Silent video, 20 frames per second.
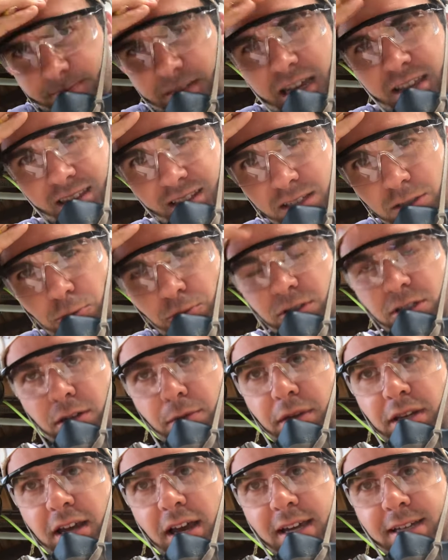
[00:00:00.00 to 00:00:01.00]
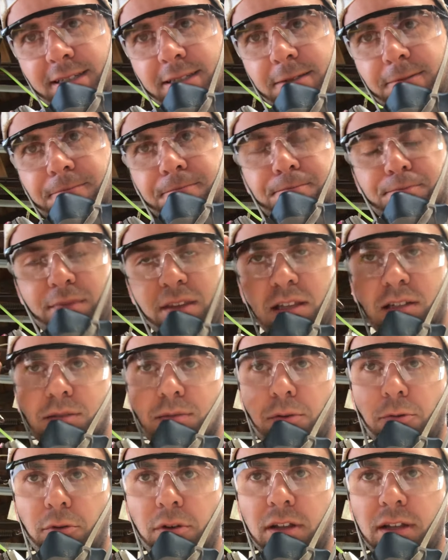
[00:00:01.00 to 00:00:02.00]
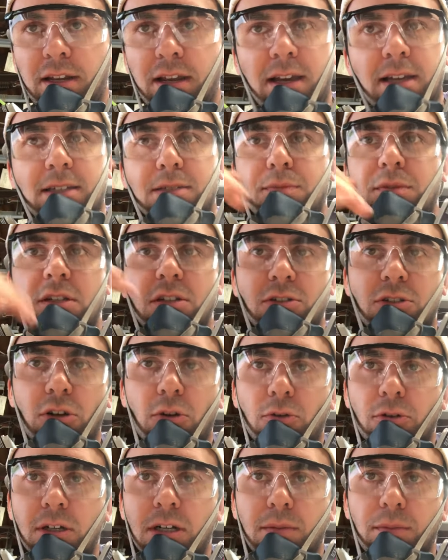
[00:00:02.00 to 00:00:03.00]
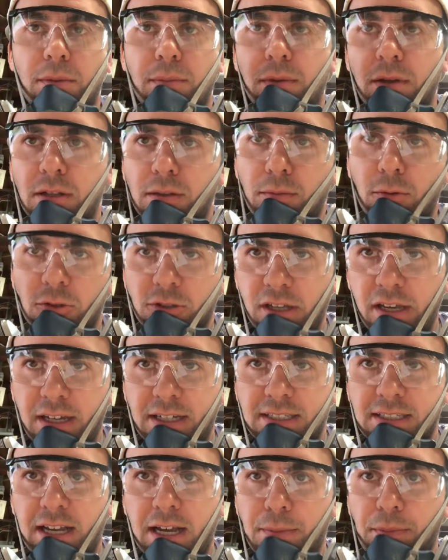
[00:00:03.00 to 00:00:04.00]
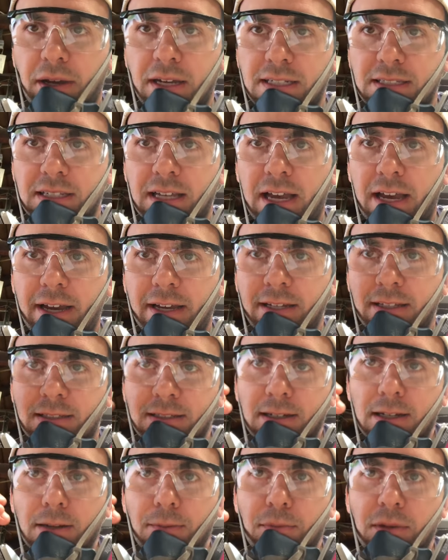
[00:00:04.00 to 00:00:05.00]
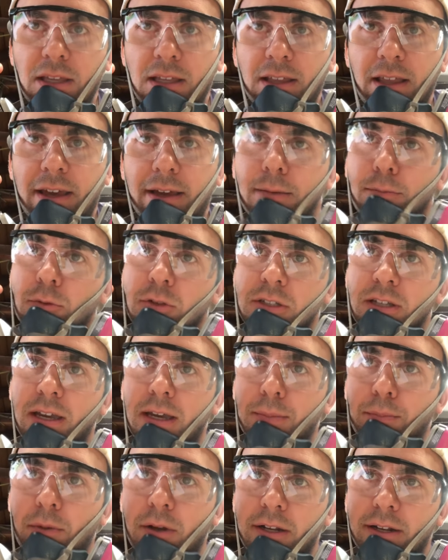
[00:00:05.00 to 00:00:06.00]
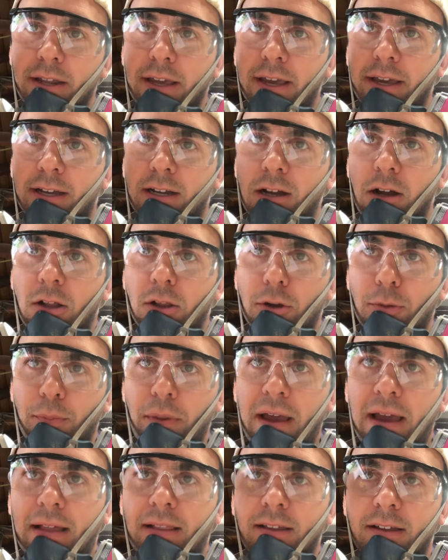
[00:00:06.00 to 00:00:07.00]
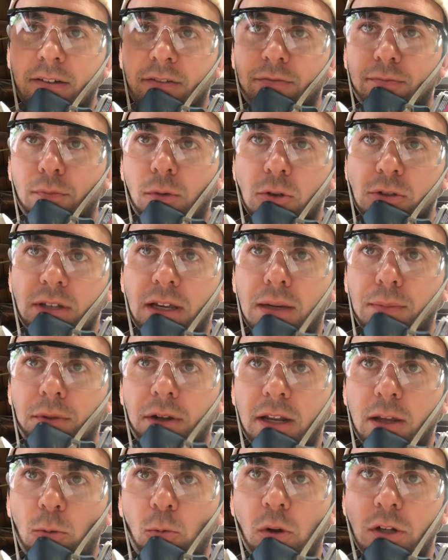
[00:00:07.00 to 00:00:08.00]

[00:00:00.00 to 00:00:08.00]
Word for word: I think this one's gonna be nice. I think it's gonna be really nice. Me and Joe are gonna be building mosaic side by side. It's gonna be like Mosaic Monday color palette of Mosaic Monday